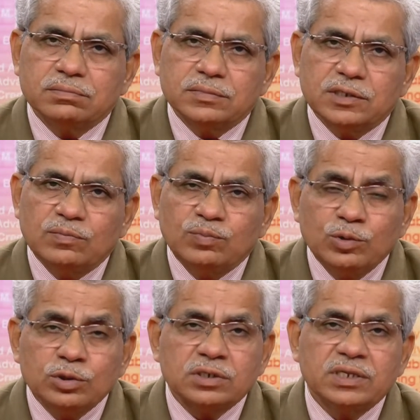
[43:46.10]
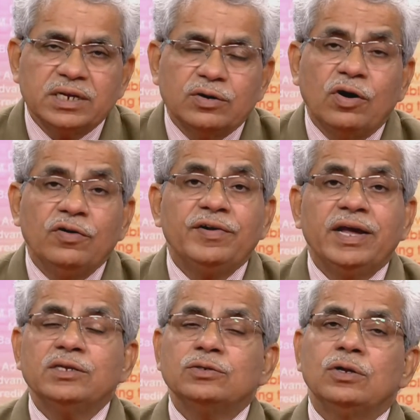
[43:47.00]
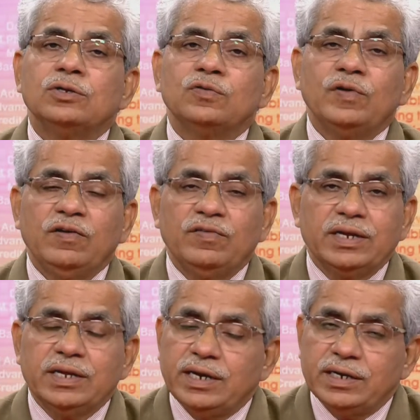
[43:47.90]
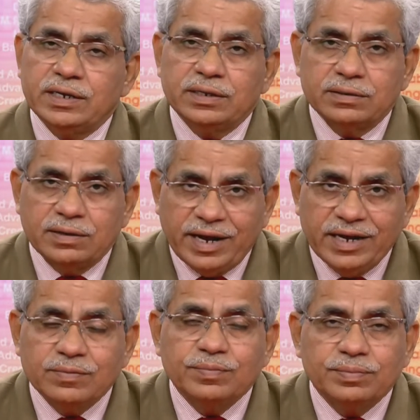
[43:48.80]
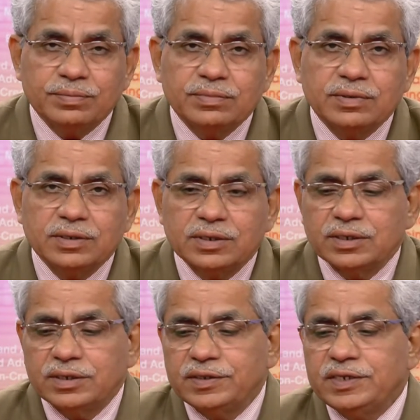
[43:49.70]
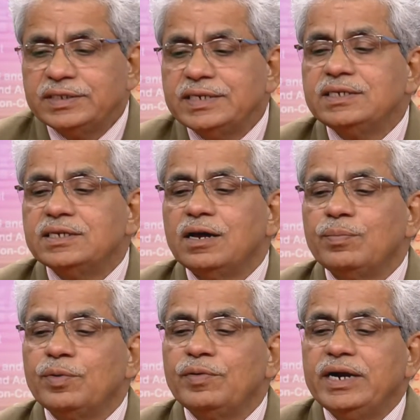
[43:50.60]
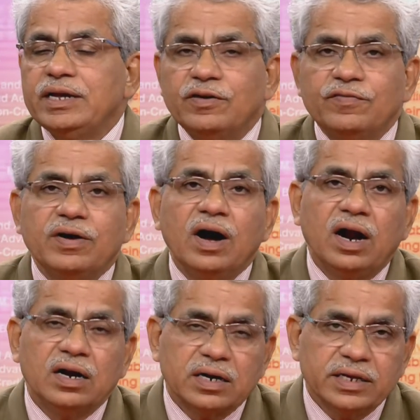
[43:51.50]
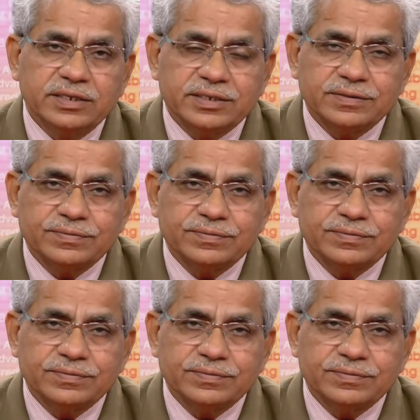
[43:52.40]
boost their confidence also while working at a height. These things are providing of guardrails,